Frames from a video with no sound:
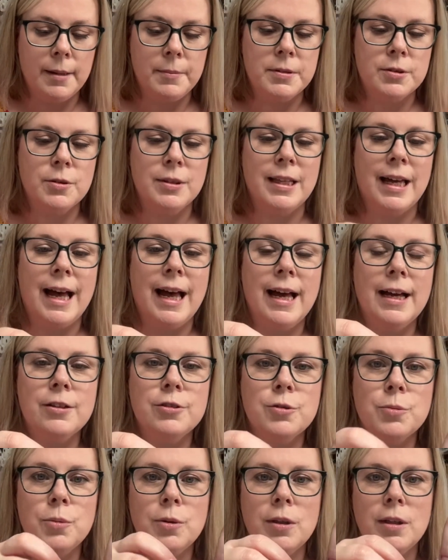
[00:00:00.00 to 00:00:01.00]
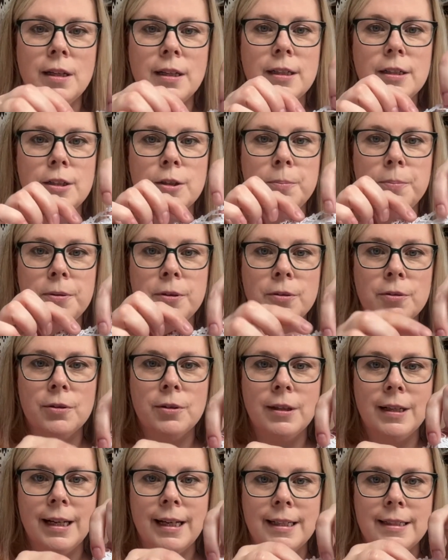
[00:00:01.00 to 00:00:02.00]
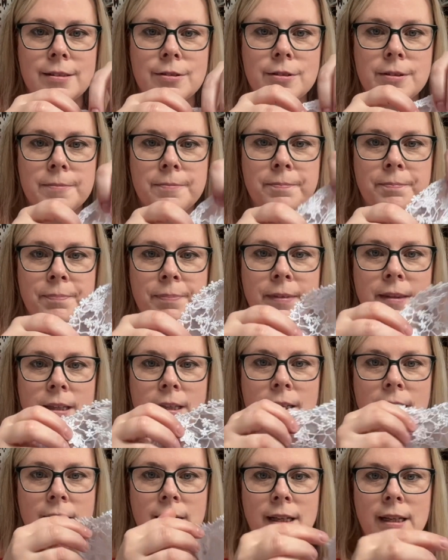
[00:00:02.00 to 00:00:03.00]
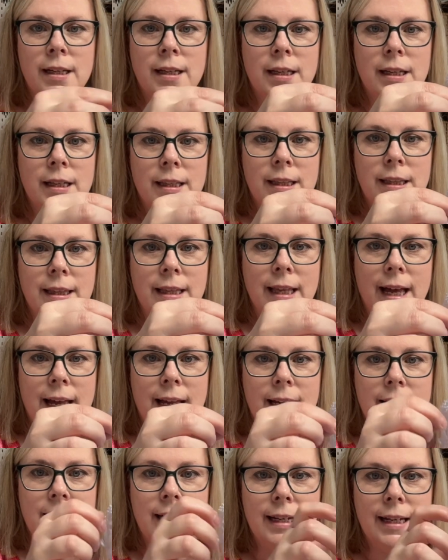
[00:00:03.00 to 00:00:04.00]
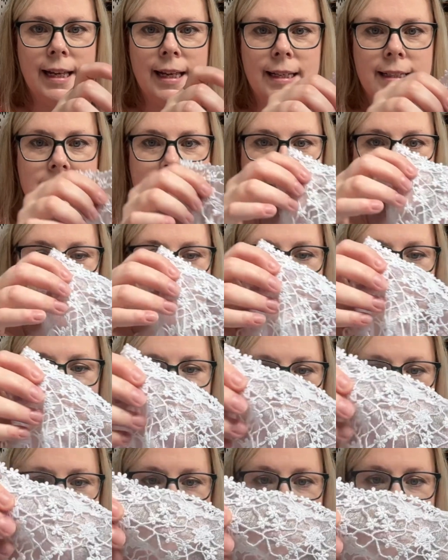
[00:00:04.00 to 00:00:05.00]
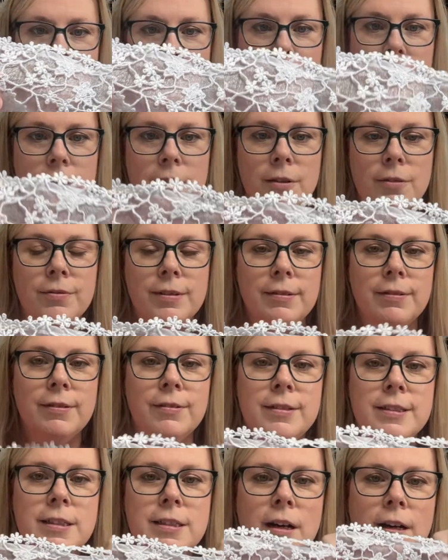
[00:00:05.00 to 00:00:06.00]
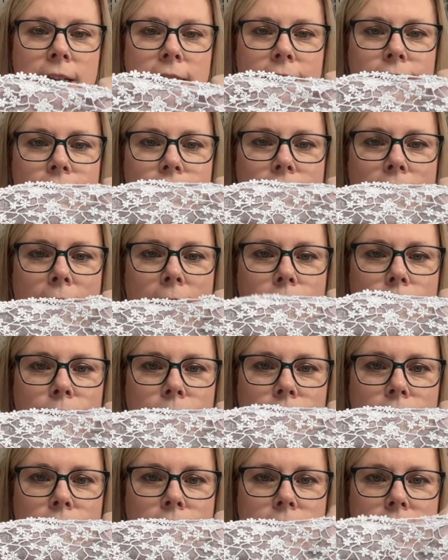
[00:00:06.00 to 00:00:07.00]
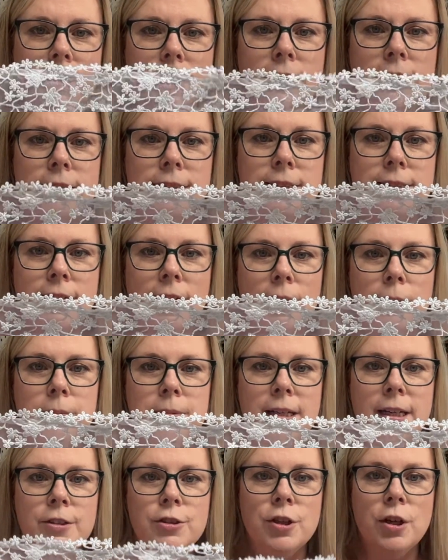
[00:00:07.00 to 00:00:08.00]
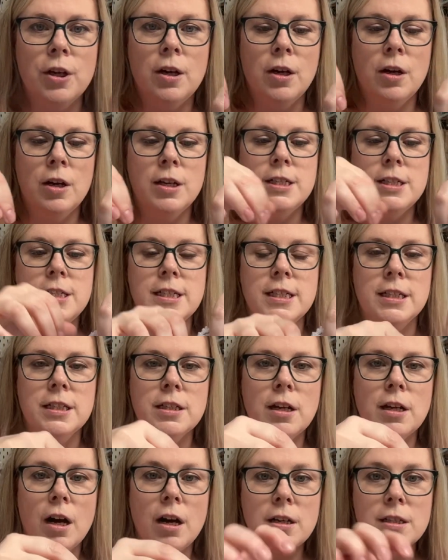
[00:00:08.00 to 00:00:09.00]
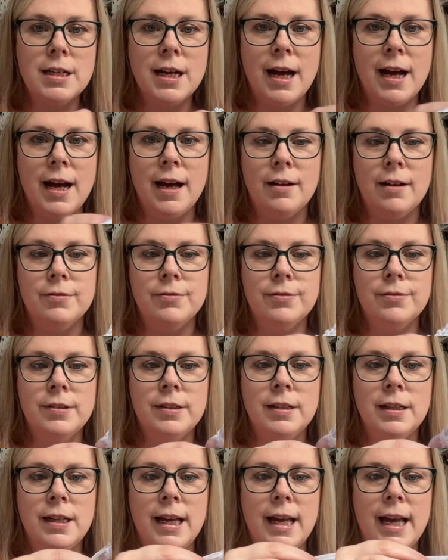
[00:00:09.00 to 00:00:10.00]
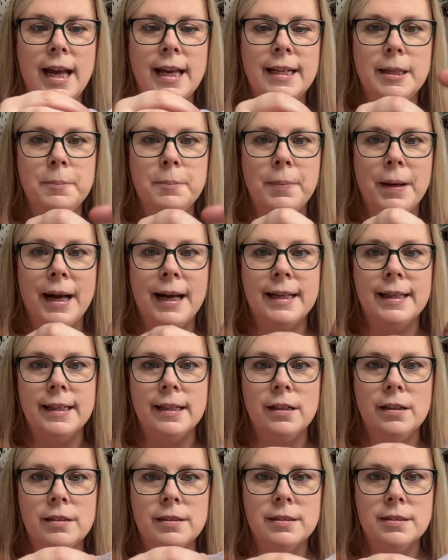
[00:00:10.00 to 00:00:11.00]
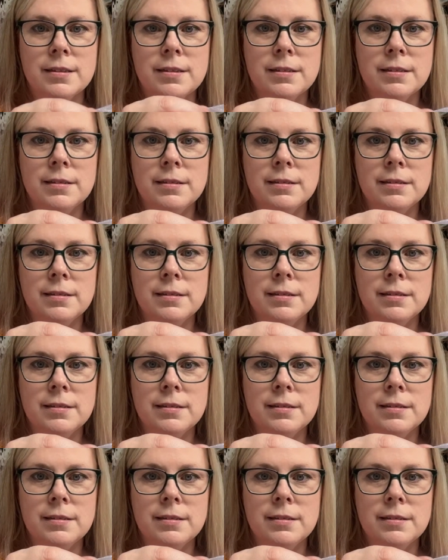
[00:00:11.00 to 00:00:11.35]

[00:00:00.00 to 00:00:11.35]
So the actual Guipure lace, that lace on top with the lovely tiny flowers and has a scalloped edge, did not have any backing on it.